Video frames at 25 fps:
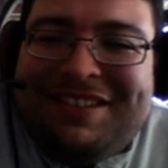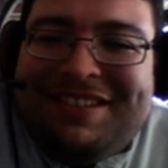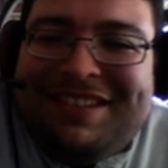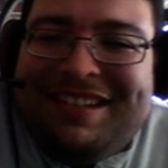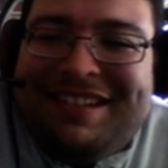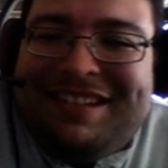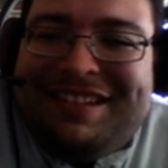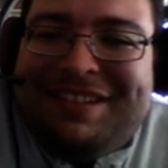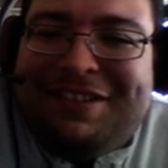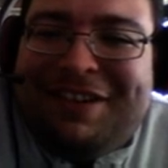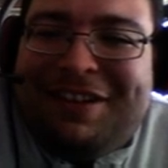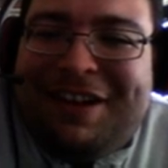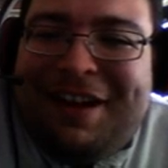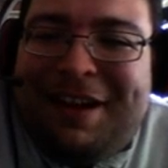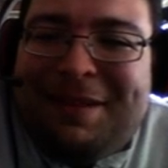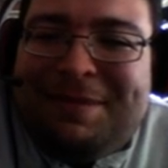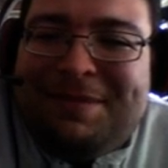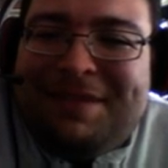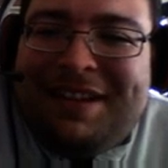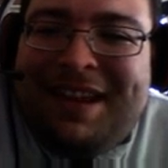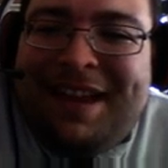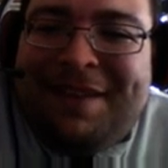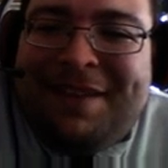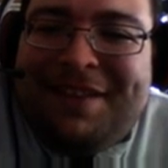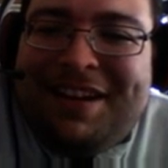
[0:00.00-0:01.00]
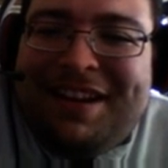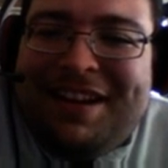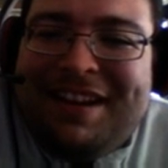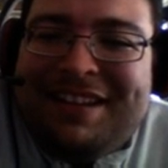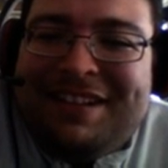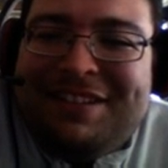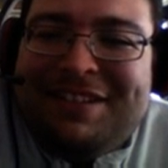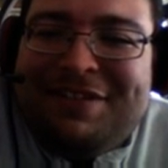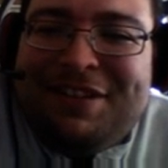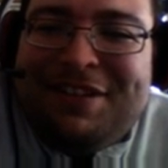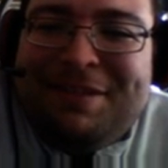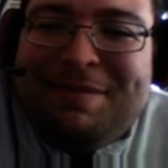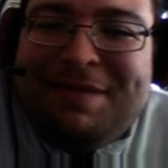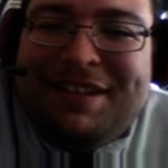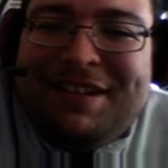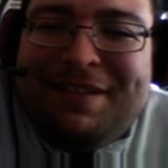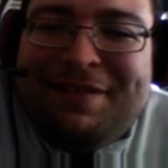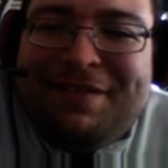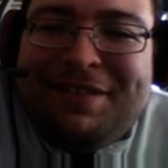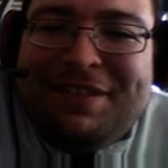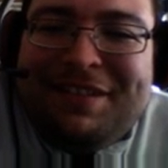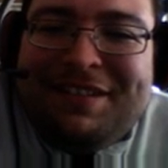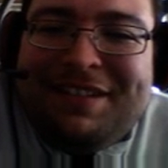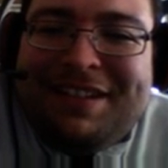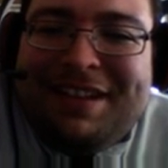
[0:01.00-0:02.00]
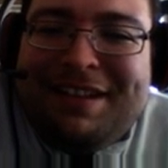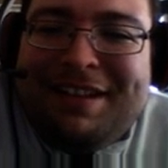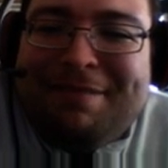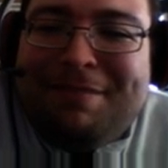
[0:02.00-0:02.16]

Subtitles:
describes me. I have an extremely difficult time.